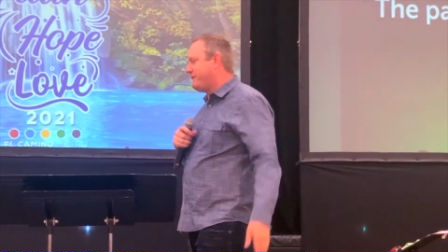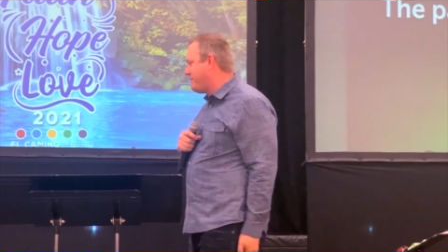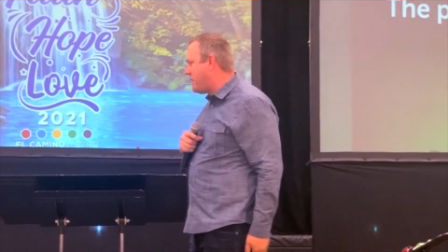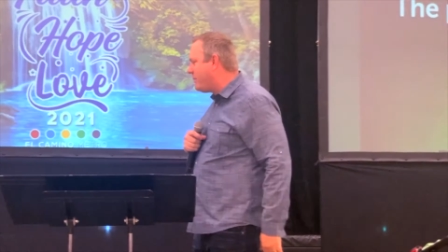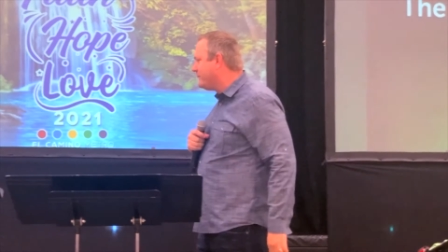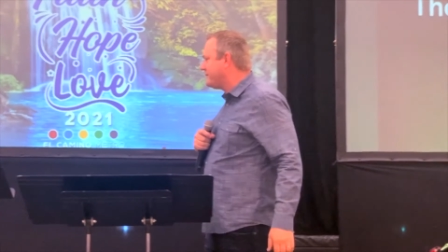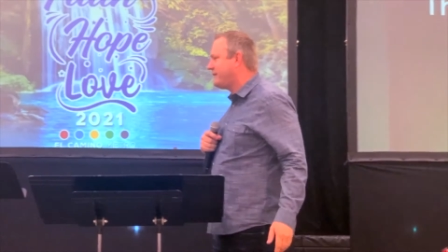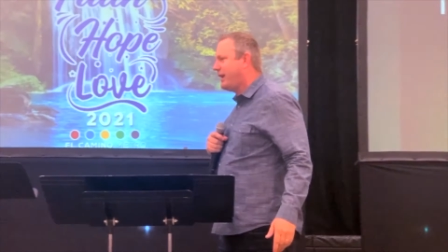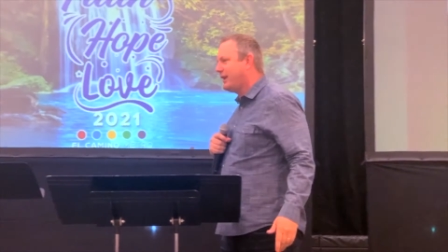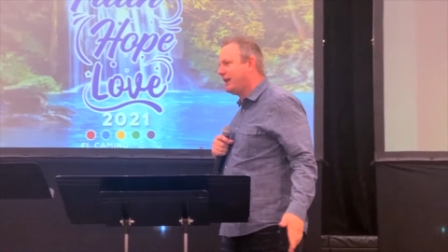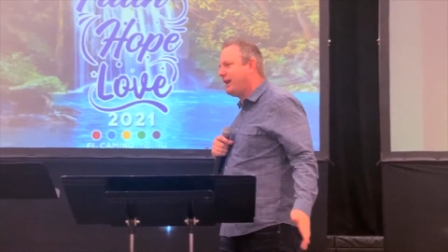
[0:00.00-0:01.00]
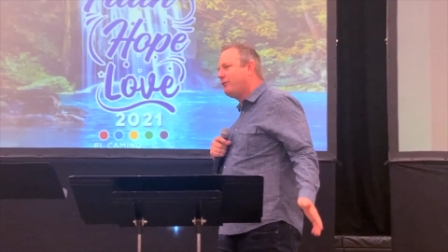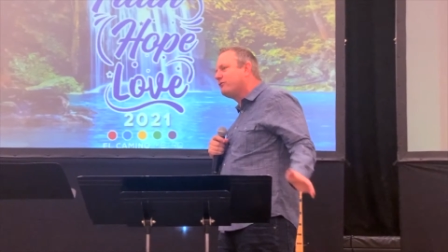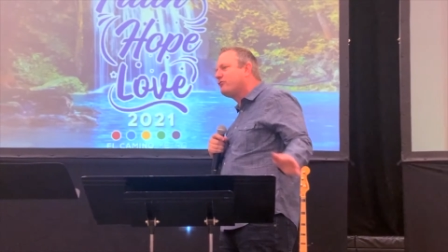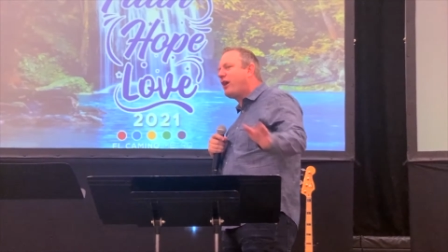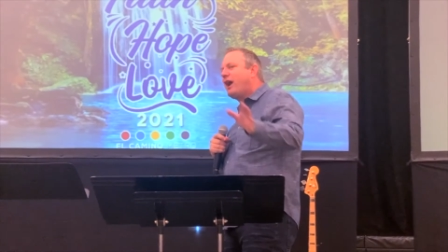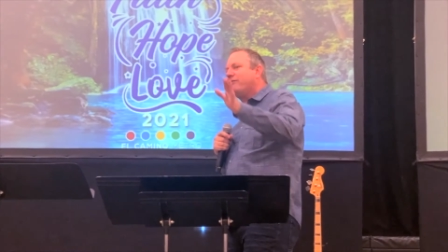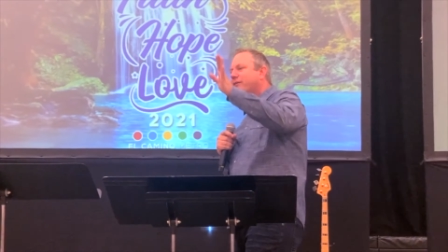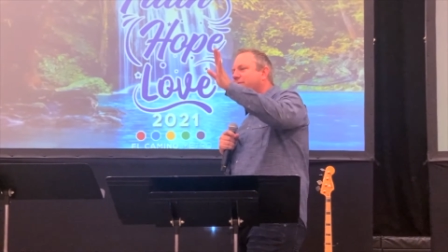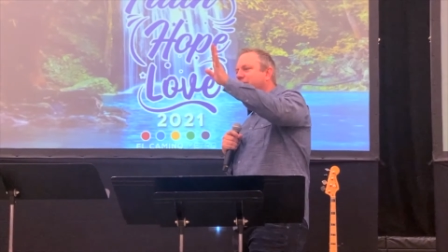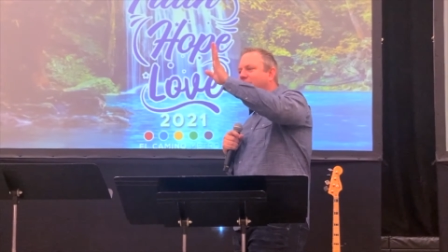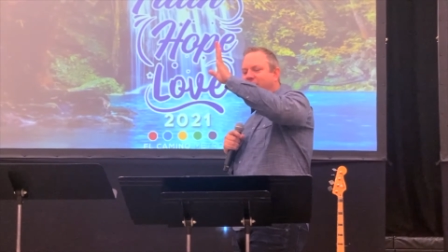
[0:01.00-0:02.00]
if I'm not mistaken. I was driving
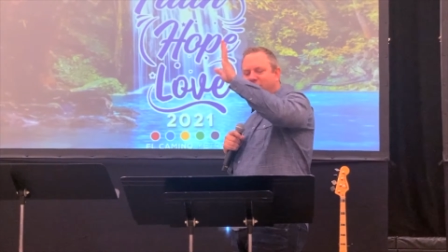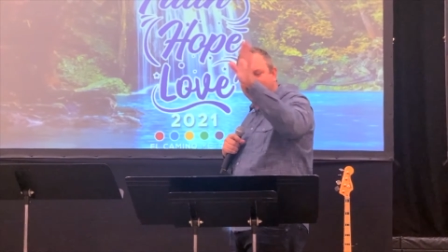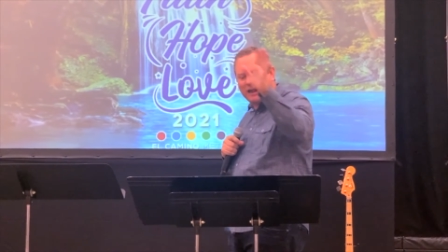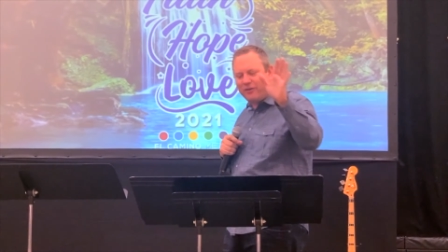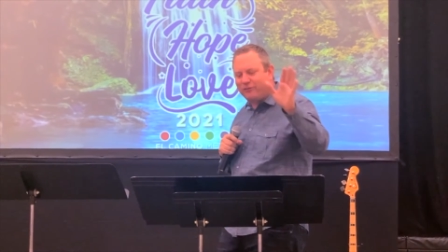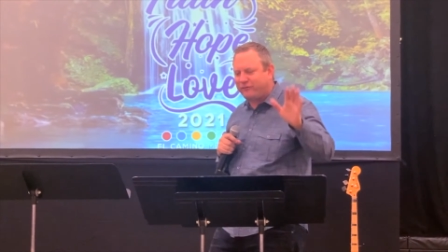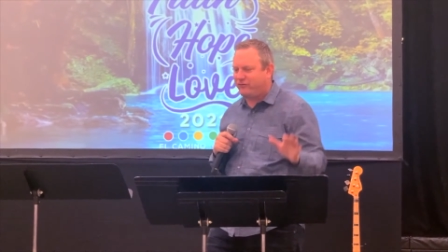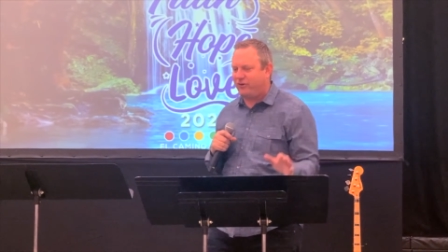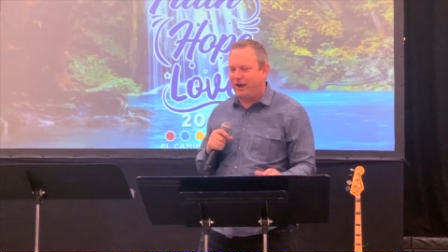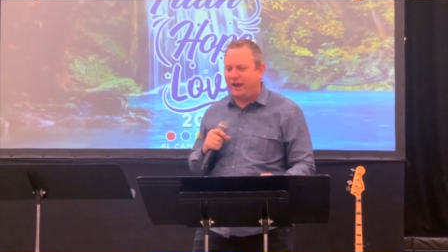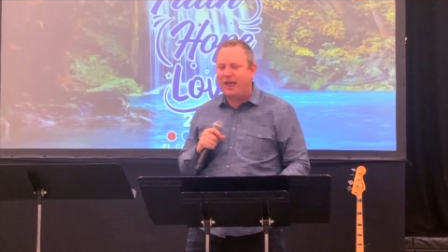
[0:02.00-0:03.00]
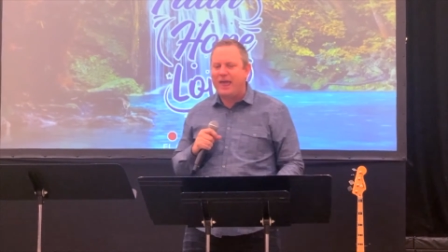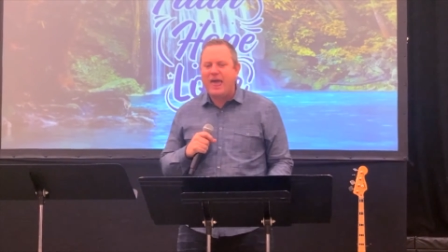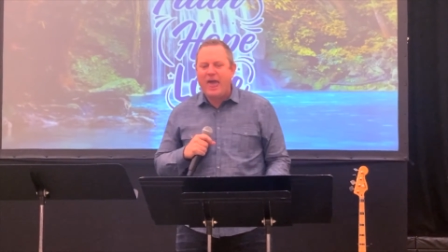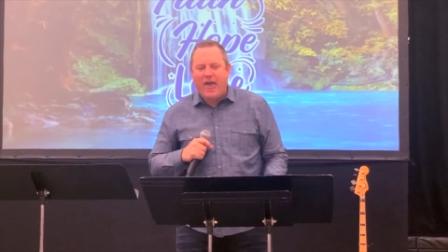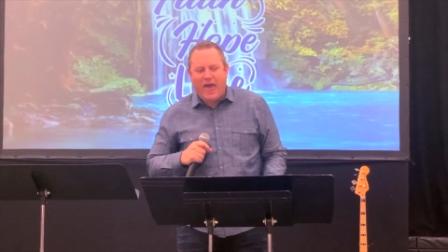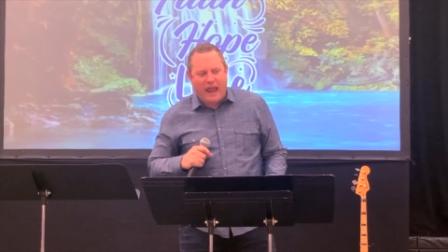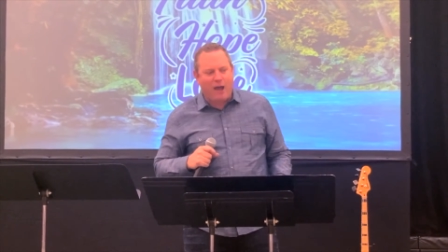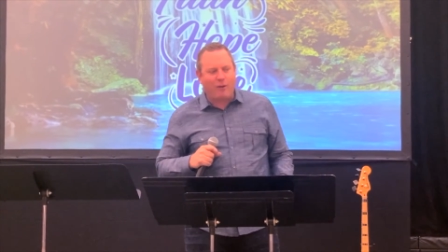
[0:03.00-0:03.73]
my car down the street, and